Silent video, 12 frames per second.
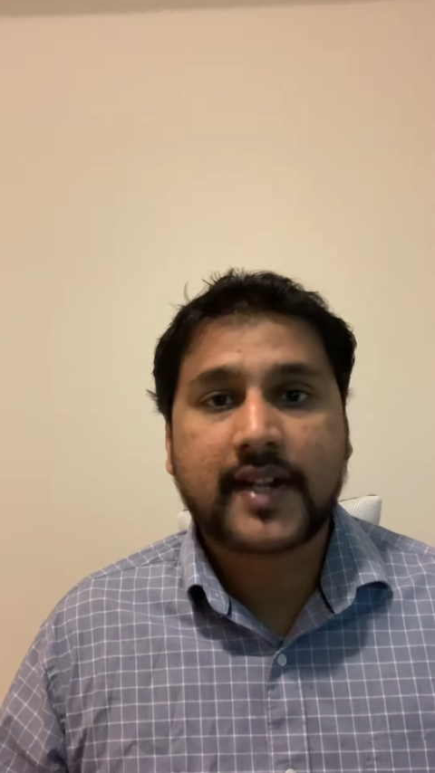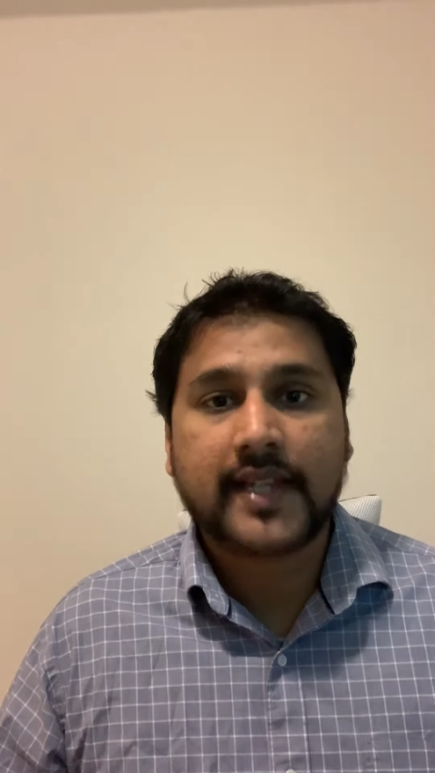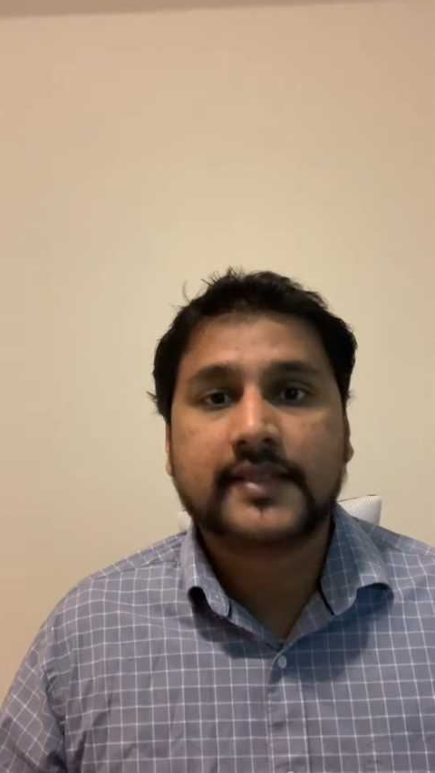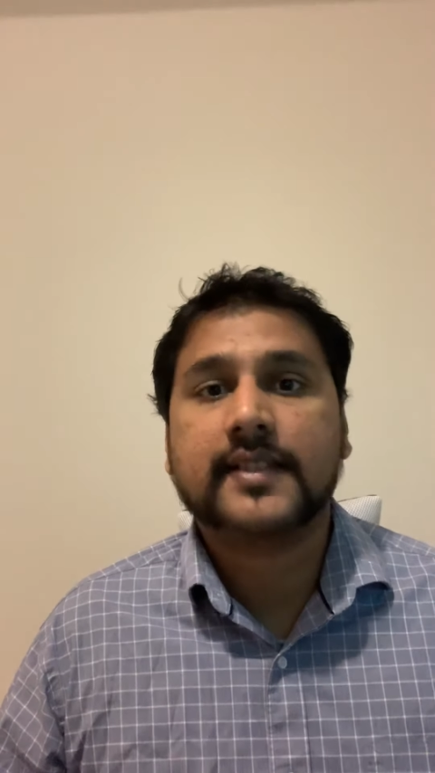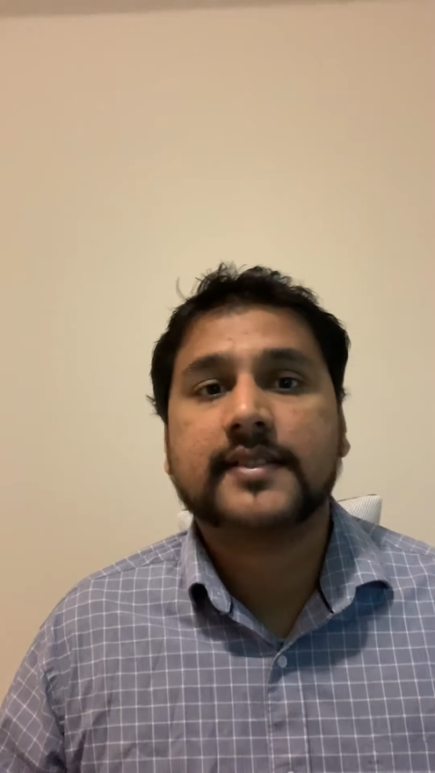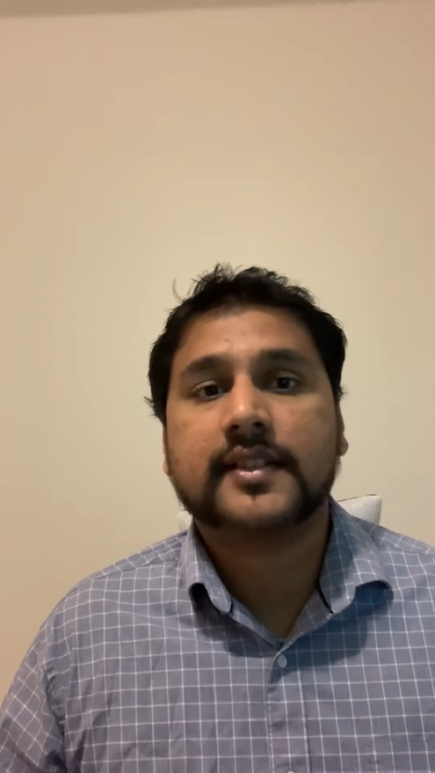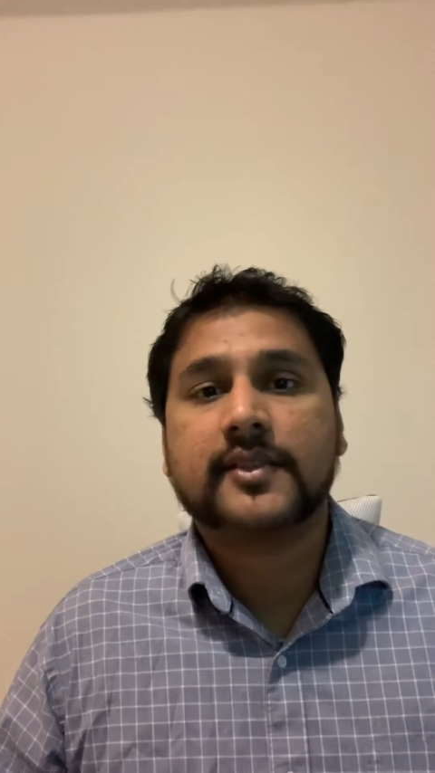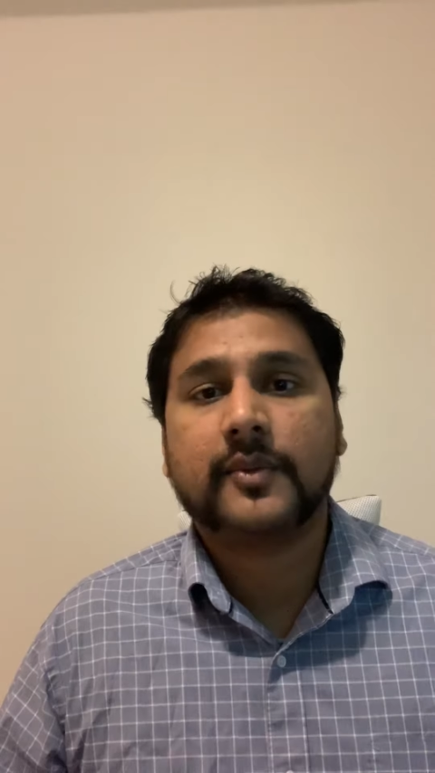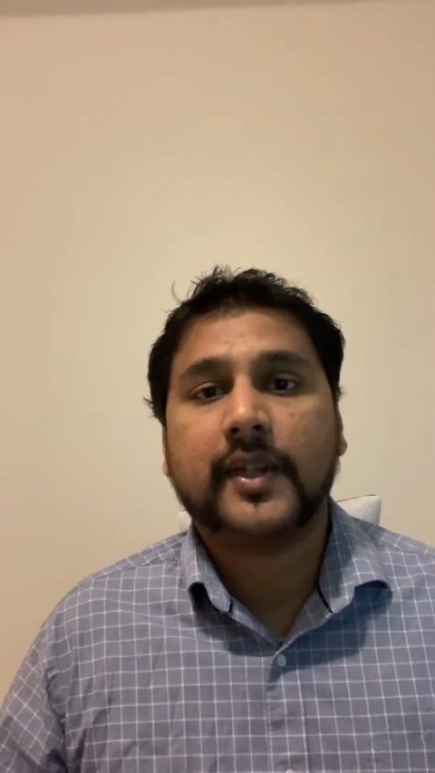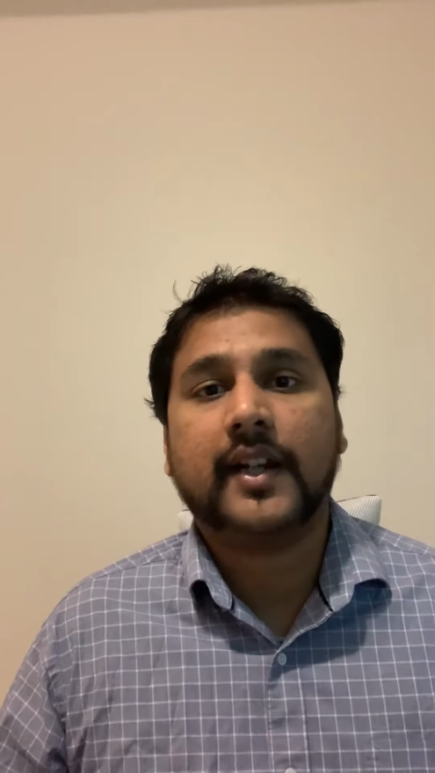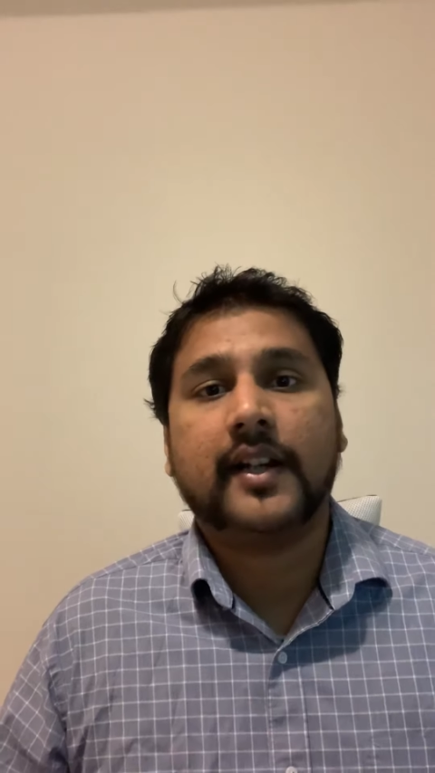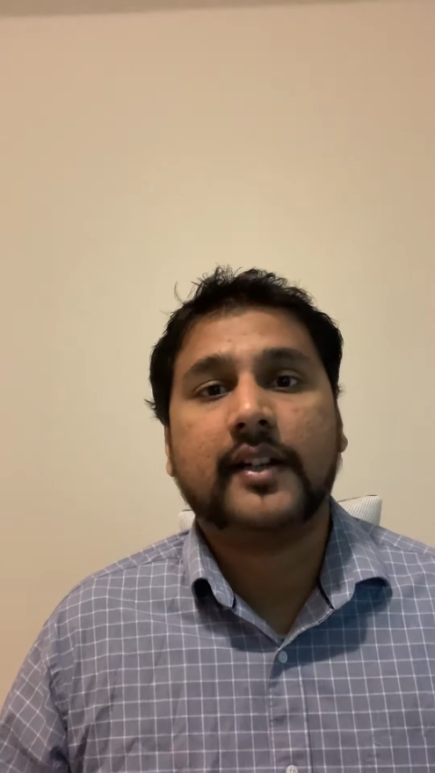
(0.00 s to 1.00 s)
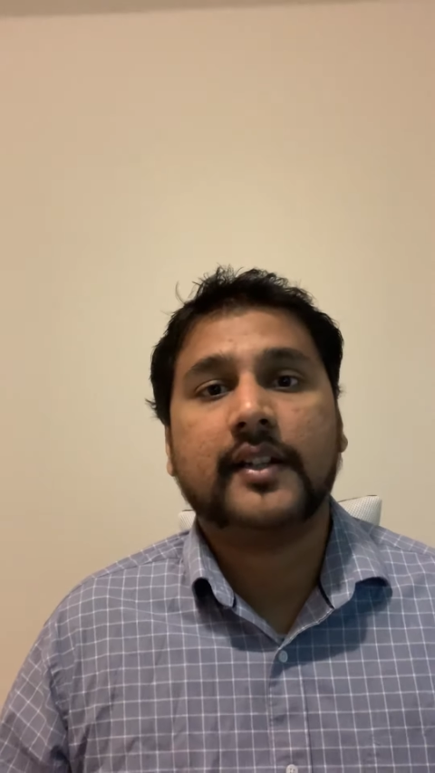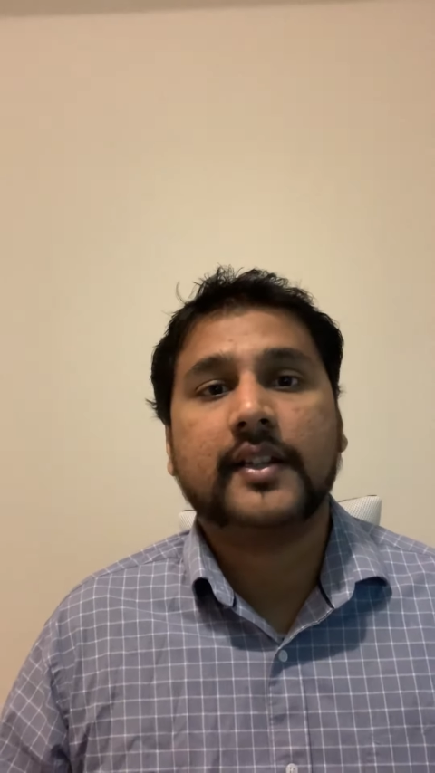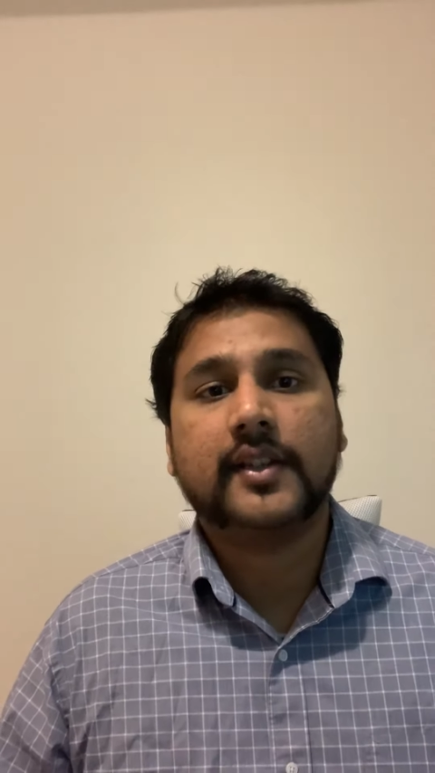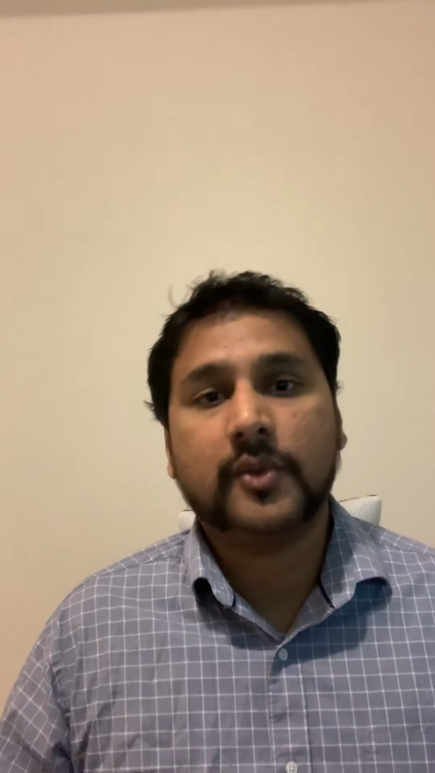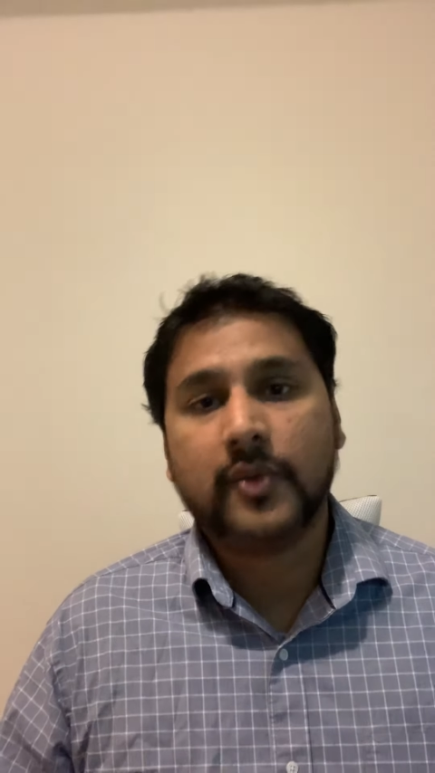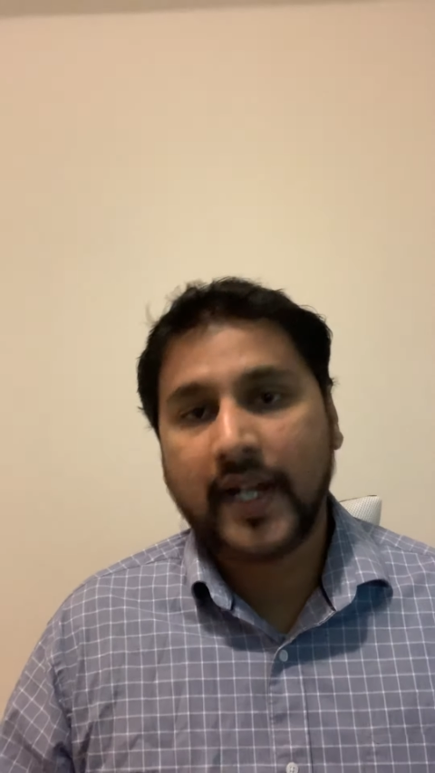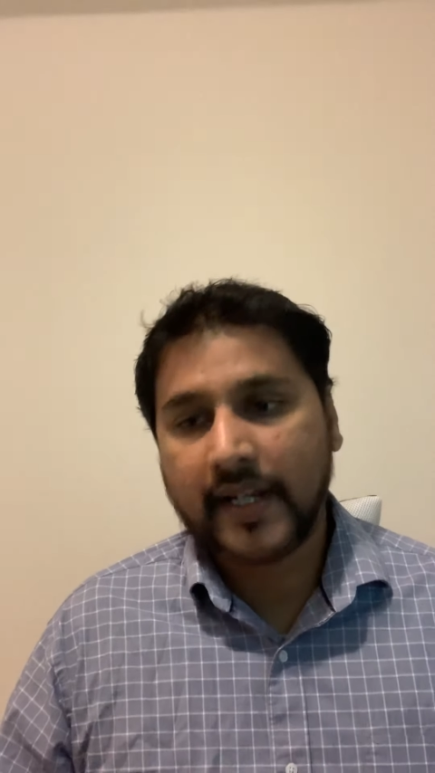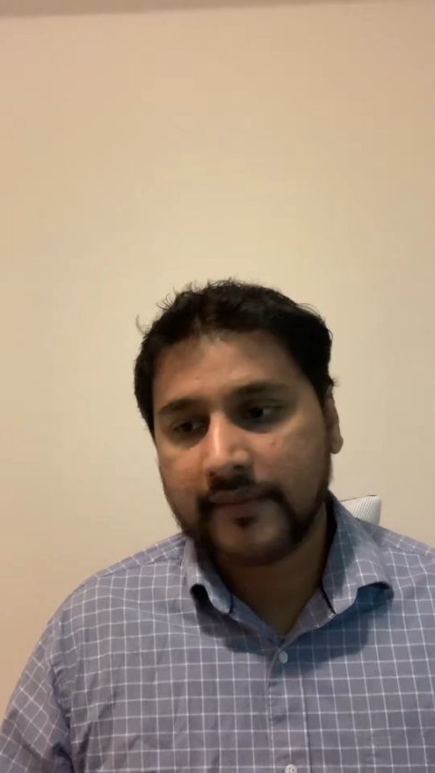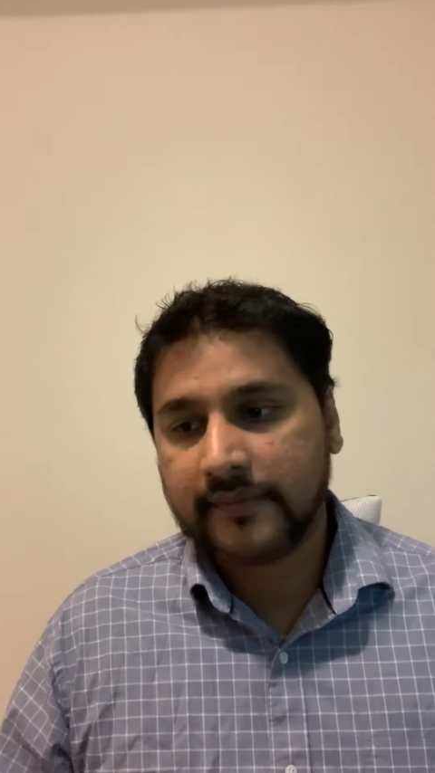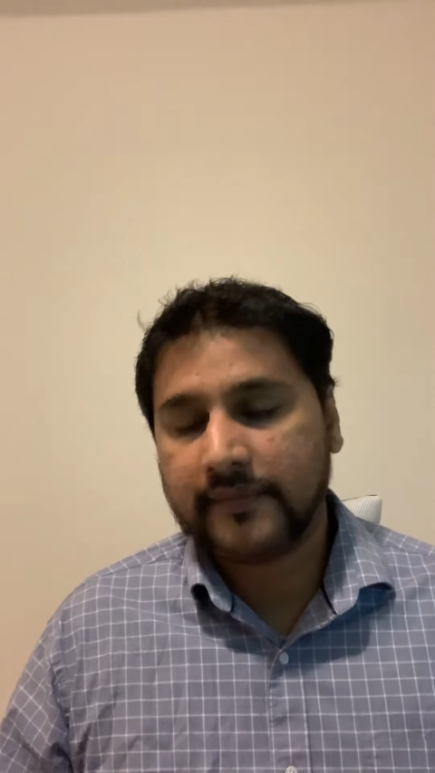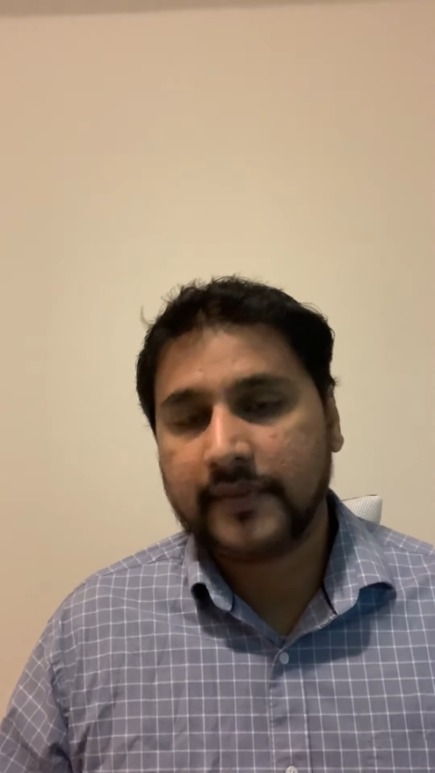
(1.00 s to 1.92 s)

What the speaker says: assets is where you have